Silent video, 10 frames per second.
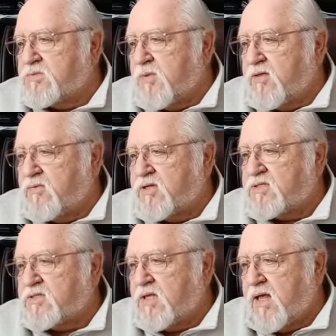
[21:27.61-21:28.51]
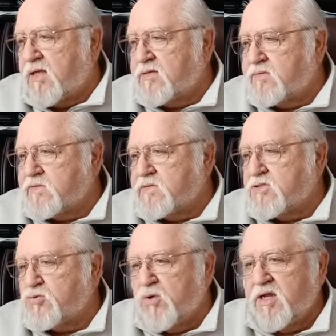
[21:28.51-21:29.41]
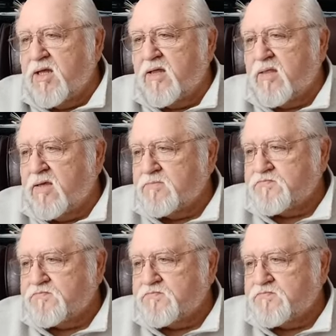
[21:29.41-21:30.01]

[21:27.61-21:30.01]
by the way, slide 20, I think.